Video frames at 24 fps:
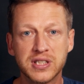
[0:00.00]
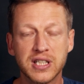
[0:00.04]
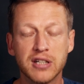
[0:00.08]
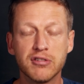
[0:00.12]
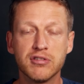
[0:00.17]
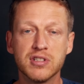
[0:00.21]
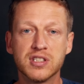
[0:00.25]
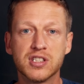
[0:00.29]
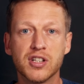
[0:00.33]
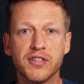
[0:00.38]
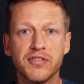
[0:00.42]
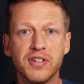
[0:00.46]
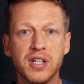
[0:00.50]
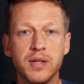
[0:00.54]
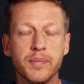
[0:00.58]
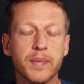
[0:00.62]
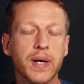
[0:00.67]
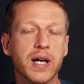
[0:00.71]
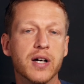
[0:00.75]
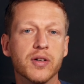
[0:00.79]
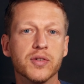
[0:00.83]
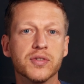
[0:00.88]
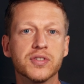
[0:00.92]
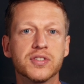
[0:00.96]
series of
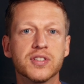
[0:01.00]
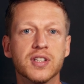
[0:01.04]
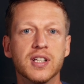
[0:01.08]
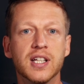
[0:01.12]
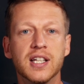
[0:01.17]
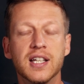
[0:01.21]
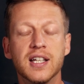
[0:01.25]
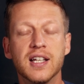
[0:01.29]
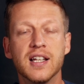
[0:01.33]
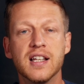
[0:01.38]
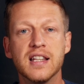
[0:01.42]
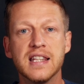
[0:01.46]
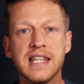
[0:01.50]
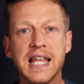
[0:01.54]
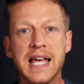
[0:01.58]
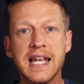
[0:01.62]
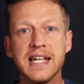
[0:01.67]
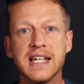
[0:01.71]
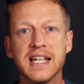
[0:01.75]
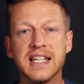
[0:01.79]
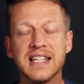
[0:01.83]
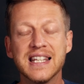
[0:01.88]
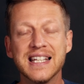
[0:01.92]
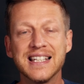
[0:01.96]
emails,
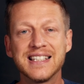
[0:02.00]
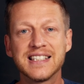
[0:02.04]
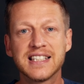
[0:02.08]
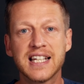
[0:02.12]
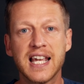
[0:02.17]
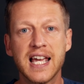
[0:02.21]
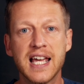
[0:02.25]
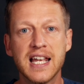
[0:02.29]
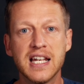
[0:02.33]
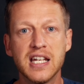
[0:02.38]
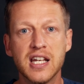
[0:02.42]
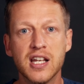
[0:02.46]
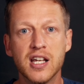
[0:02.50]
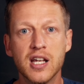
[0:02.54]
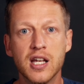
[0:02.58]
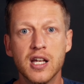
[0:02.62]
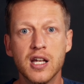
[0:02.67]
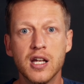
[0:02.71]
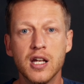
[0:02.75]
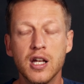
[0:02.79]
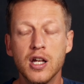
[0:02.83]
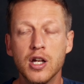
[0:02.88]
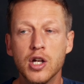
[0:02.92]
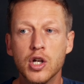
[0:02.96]
then this can
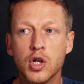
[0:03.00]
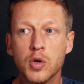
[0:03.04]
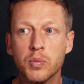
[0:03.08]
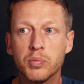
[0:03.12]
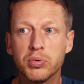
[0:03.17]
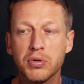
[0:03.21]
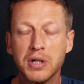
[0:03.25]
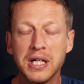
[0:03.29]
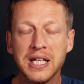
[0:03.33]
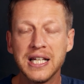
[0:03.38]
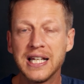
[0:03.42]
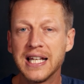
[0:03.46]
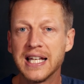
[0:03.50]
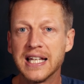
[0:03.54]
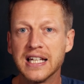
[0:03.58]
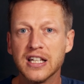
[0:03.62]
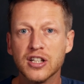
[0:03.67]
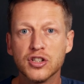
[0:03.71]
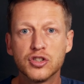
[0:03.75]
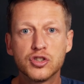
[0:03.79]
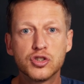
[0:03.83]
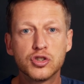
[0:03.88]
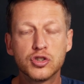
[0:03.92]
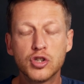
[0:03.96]
bring
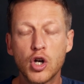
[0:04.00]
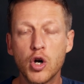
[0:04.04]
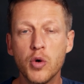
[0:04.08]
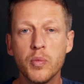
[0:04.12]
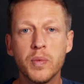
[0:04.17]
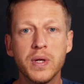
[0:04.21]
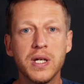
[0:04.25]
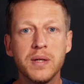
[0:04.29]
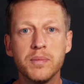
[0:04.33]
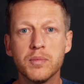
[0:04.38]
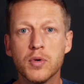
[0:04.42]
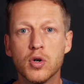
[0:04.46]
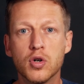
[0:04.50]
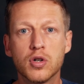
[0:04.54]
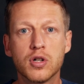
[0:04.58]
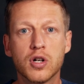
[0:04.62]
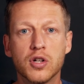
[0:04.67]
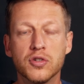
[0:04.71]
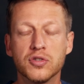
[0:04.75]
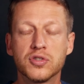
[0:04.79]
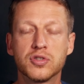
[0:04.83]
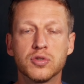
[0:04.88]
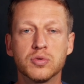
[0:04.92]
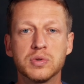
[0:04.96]
in so many more
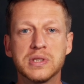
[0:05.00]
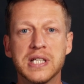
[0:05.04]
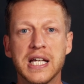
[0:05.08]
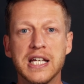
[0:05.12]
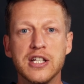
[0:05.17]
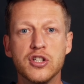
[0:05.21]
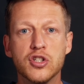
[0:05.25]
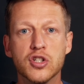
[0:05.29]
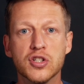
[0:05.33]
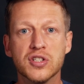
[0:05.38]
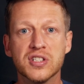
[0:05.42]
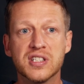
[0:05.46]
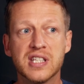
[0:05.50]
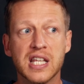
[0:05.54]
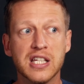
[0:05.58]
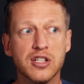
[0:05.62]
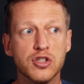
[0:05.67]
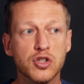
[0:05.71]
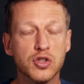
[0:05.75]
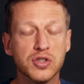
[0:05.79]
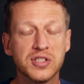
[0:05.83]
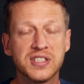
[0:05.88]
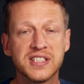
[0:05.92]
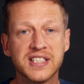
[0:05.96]
consultations
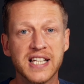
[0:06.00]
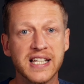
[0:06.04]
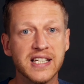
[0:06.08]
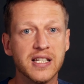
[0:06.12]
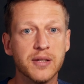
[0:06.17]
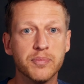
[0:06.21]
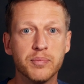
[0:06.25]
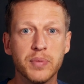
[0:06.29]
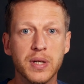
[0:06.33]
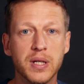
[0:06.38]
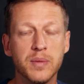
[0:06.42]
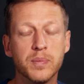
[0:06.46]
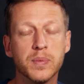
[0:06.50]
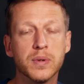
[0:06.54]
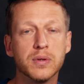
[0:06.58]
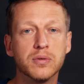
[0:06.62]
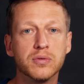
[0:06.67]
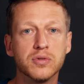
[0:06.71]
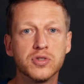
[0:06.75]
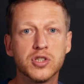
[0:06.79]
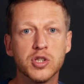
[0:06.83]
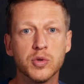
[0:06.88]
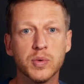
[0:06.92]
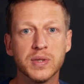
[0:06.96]
than just sending people
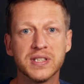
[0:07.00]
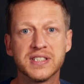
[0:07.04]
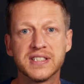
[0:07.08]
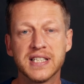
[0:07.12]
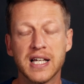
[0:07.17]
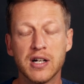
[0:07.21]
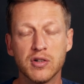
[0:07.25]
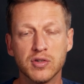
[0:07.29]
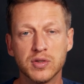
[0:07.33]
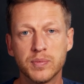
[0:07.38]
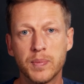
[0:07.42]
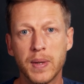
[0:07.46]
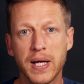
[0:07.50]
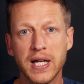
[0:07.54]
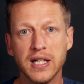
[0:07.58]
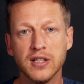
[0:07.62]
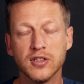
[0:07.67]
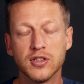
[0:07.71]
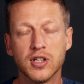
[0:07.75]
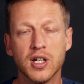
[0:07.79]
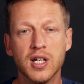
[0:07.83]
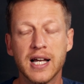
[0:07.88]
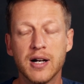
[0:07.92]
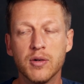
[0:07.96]
to a sales
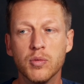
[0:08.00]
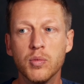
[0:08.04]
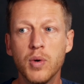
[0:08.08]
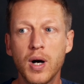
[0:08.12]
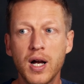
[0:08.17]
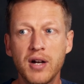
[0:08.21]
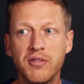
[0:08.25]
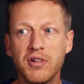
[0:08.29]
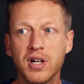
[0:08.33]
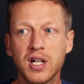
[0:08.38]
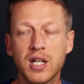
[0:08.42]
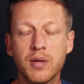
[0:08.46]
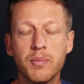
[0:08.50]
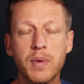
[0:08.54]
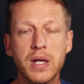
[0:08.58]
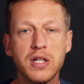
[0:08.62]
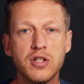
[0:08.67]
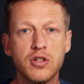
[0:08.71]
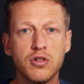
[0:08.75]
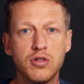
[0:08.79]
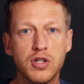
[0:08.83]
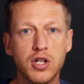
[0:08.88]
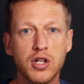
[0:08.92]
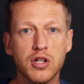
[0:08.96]
page. Now, what I
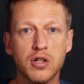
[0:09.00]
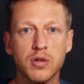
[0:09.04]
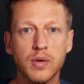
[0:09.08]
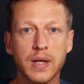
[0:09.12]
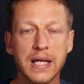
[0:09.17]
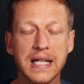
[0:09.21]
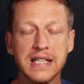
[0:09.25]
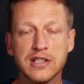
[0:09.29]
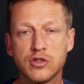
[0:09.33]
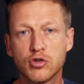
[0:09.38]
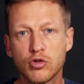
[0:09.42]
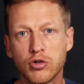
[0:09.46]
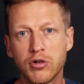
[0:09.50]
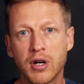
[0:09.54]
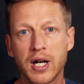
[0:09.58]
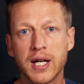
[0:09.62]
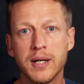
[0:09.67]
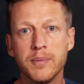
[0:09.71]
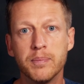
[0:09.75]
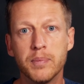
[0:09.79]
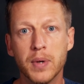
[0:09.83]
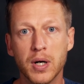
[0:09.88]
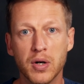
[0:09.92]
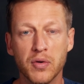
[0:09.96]
recommend you do is
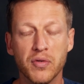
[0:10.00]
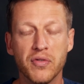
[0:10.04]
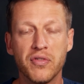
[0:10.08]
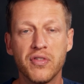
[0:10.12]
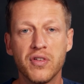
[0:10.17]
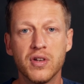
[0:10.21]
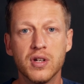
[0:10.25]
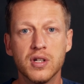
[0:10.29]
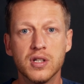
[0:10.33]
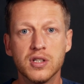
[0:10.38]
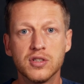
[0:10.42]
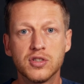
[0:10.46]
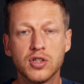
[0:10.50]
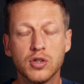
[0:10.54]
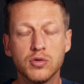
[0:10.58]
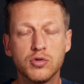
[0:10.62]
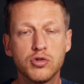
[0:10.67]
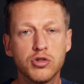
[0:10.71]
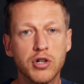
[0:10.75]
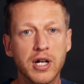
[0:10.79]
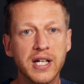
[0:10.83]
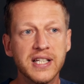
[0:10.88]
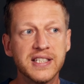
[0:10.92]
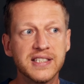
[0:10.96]
try both. So
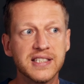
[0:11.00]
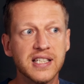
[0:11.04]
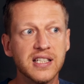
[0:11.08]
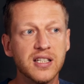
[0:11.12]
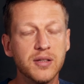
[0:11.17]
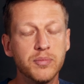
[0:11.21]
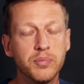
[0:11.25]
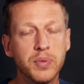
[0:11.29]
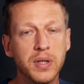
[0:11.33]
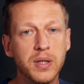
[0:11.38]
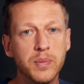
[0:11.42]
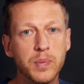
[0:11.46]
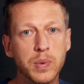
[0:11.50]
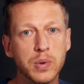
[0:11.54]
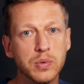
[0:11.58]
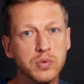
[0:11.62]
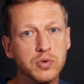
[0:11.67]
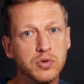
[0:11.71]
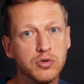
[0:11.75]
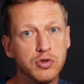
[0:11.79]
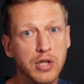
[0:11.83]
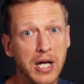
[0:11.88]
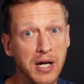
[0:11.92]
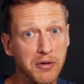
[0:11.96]
try sending
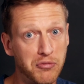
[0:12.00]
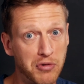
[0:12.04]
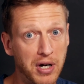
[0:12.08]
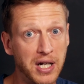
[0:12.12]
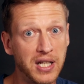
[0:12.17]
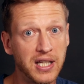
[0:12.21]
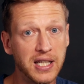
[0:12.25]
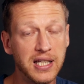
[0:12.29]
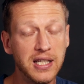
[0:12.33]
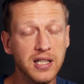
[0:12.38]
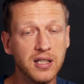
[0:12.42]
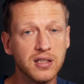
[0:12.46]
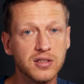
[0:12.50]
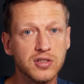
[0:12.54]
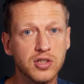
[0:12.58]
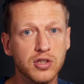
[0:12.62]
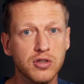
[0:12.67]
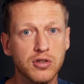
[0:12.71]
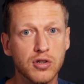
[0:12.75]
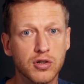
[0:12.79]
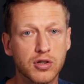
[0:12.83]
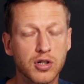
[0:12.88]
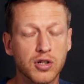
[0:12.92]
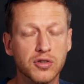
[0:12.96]
people directly
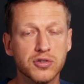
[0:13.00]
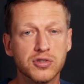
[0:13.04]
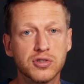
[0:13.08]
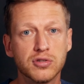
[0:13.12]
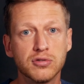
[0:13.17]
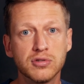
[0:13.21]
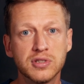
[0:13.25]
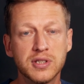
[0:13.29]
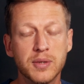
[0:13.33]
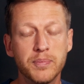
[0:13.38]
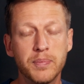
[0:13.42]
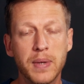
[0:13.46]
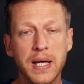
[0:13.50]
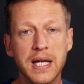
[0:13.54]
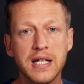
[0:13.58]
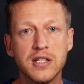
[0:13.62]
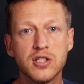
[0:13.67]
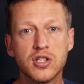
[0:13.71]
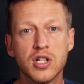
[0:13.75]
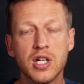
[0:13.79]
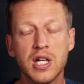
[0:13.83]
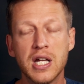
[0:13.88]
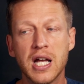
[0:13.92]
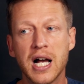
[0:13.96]
to your consulting
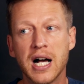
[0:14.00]
page